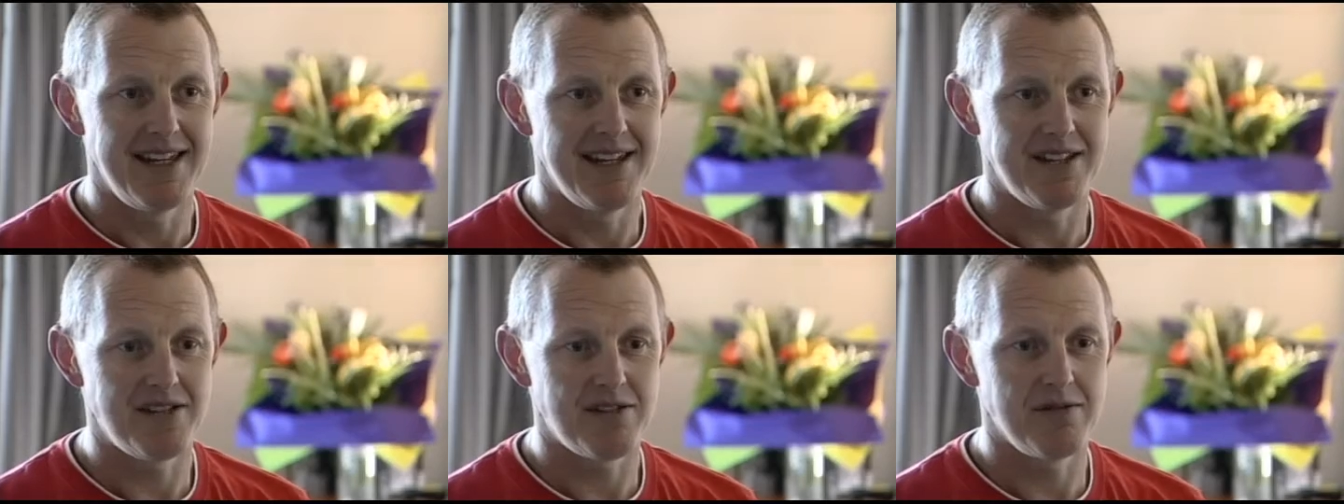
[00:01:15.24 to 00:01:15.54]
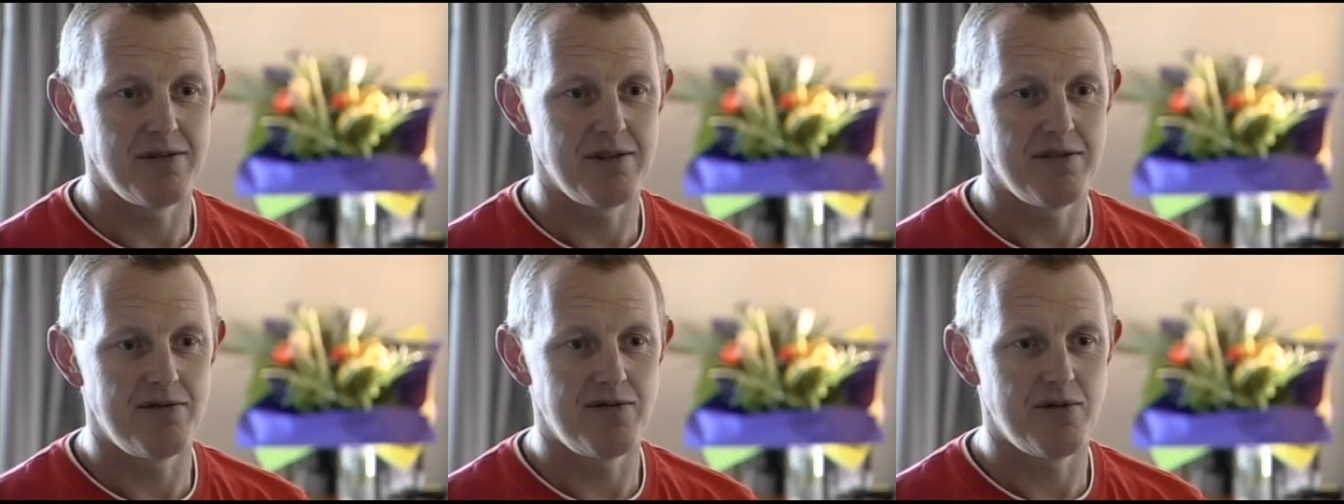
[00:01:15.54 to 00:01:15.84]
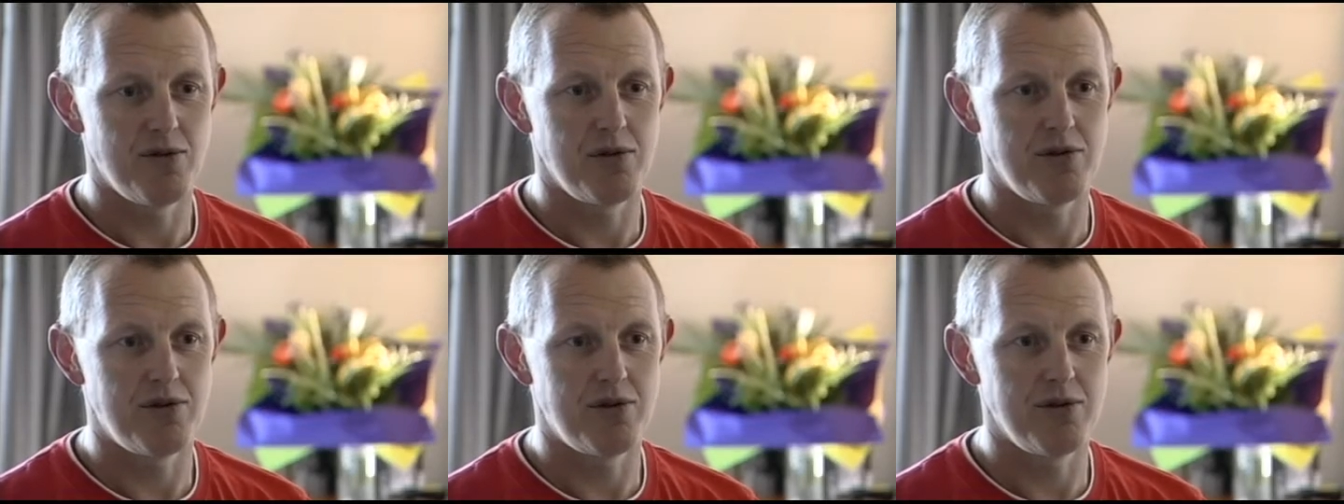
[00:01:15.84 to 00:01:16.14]
Yes, looking
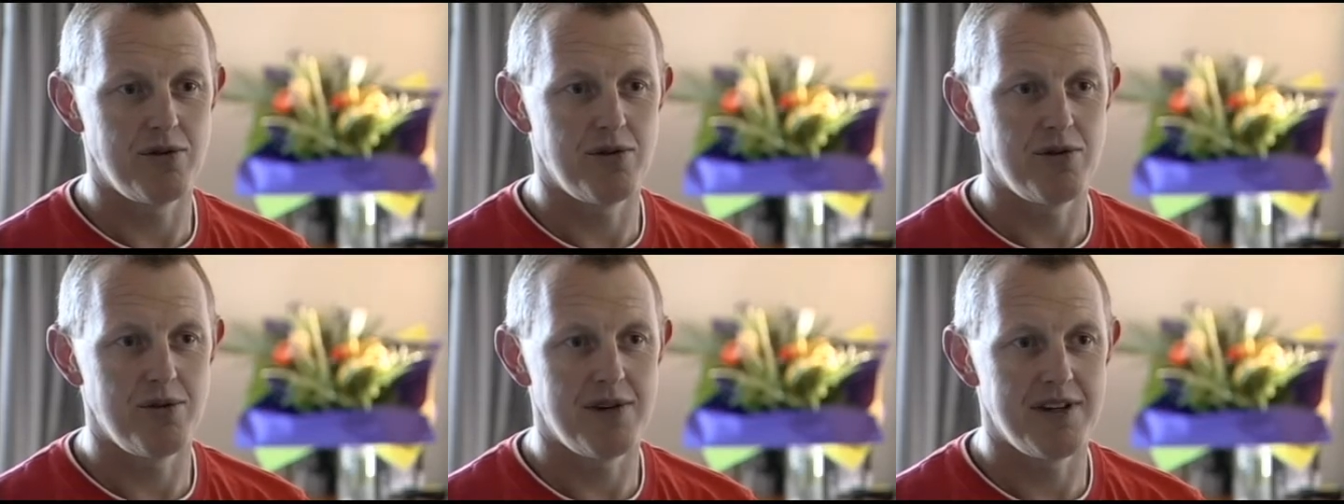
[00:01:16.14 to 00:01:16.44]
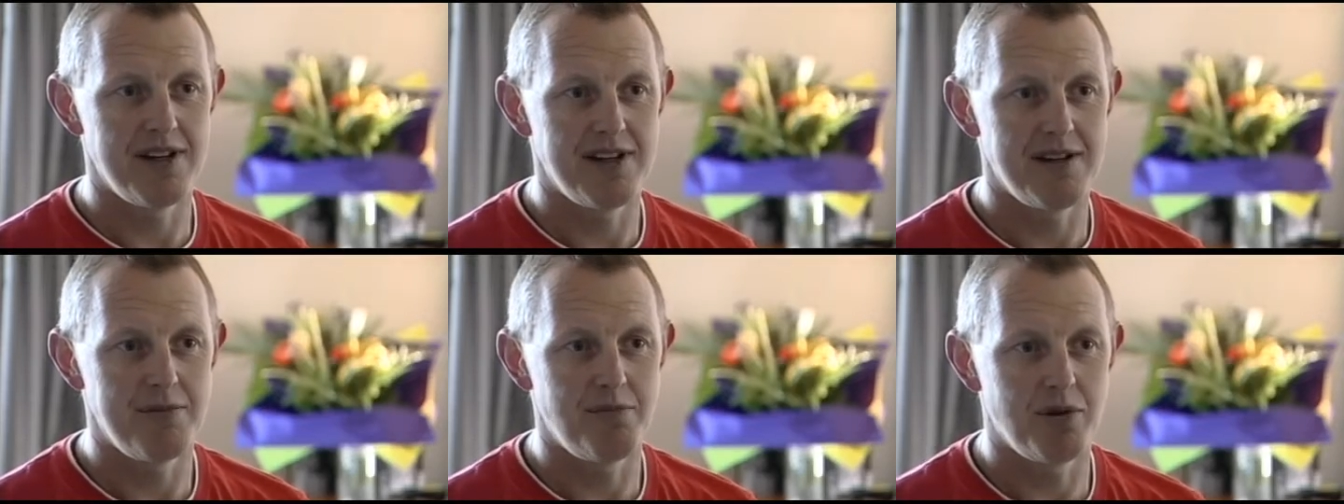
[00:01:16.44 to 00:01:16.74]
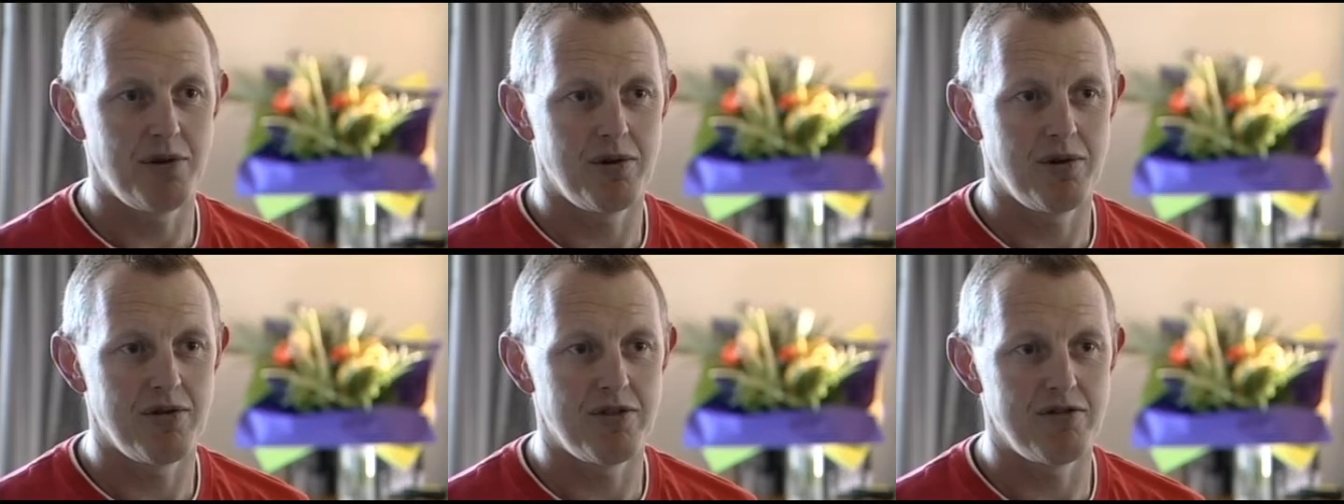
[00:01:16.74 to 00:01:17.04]
forward to
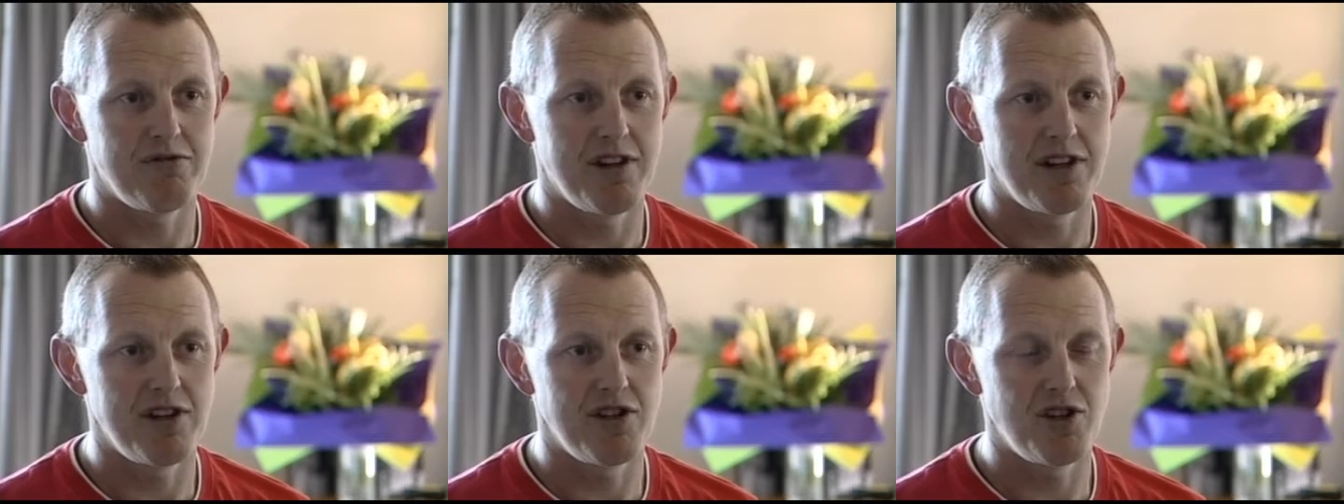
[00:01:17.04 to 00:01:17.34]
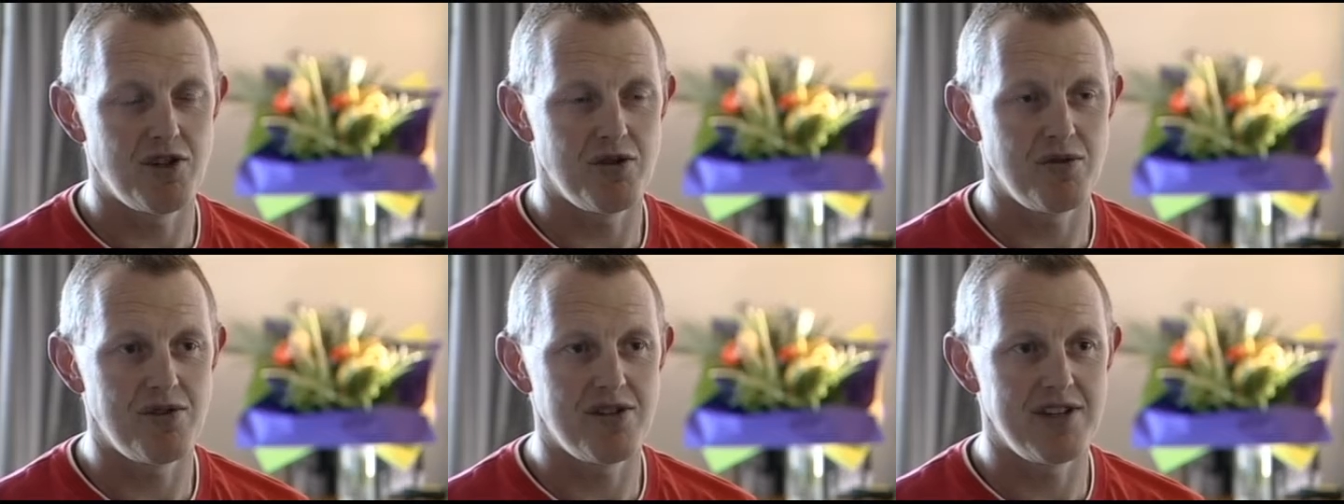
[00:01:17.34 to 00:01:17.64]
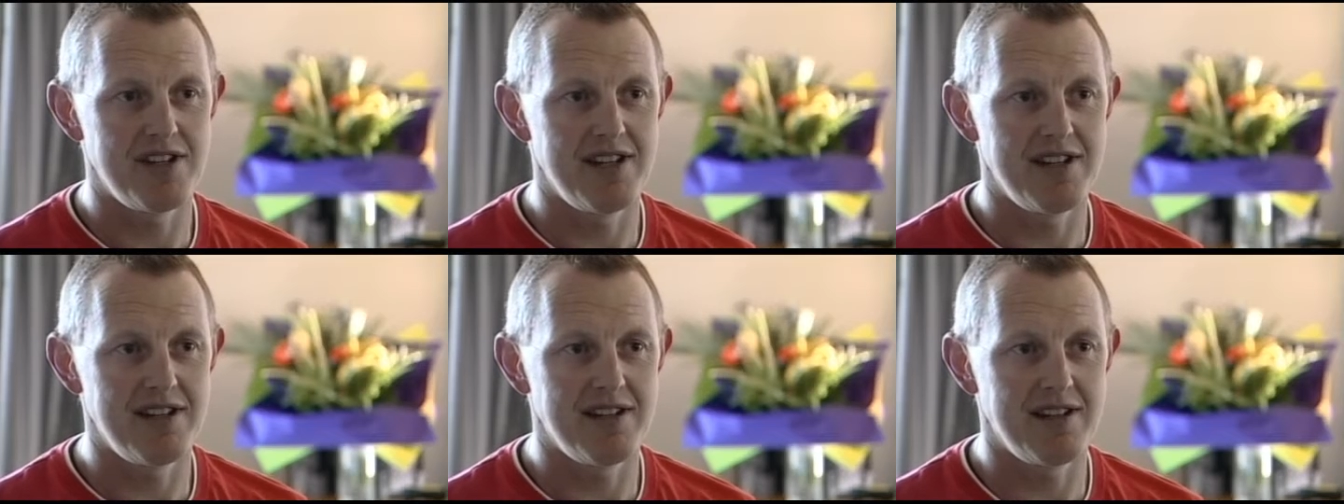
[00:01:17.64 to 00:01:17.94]
putting on the running shoes again